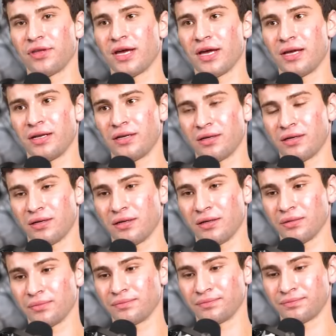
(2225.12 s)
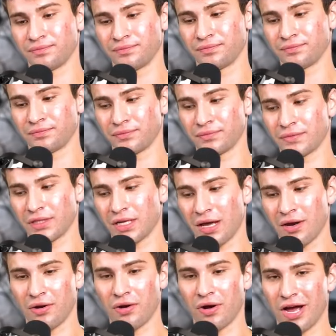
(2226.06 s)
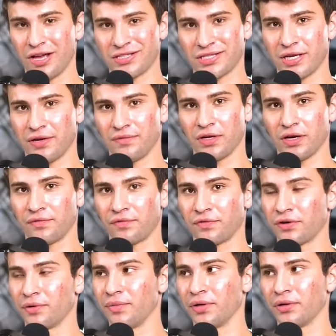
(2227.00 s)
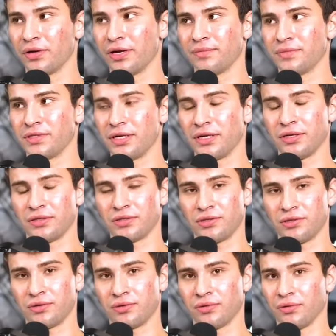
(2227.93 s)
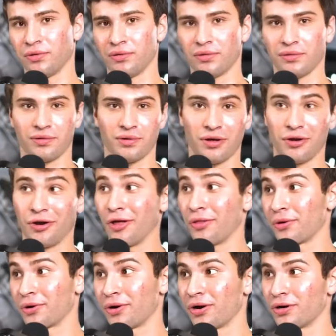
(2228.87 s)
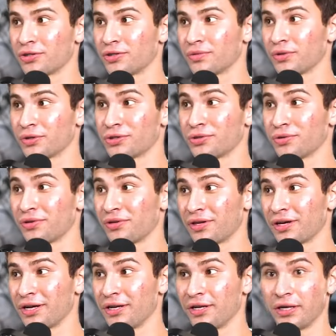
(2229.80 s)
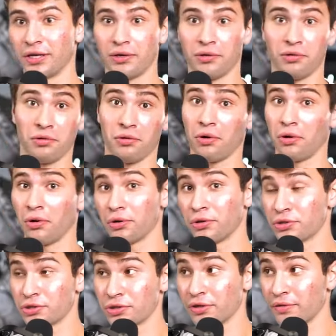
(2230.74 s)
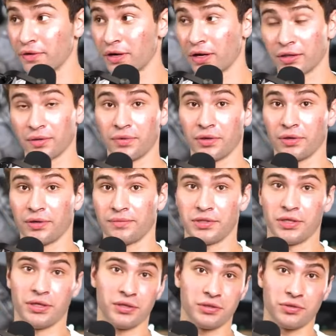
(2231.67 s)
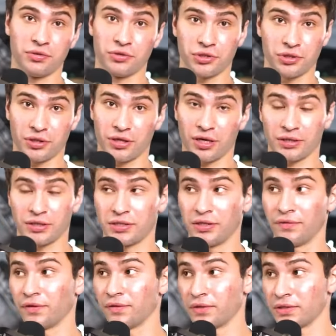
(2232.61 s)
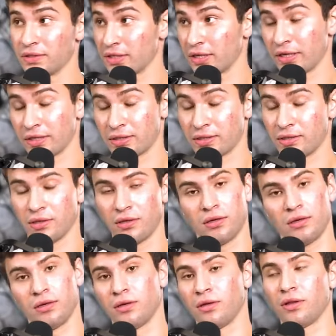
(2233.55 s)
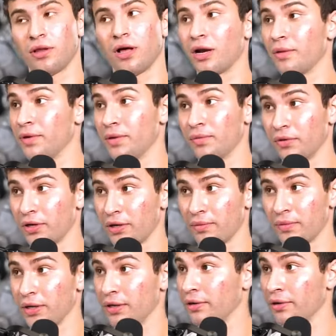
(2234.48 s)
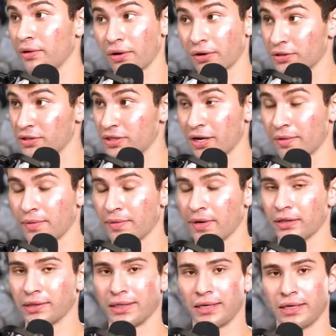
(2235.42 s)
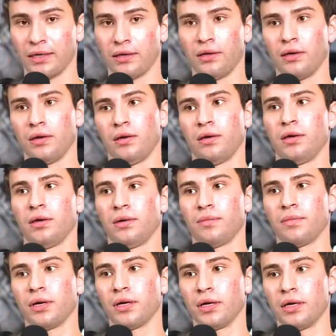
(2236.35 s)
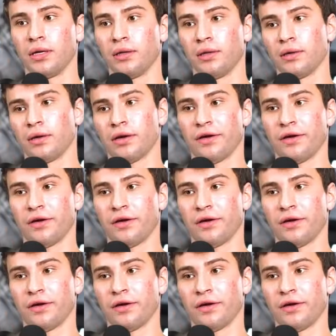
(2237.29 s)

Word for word: that, um, I don't know. I saved up for a built MT82. Another controversial thing I did. Oh, you shouldn't have got the built MT82. You should have got the T56. A lot of people gave me a hard time about that, but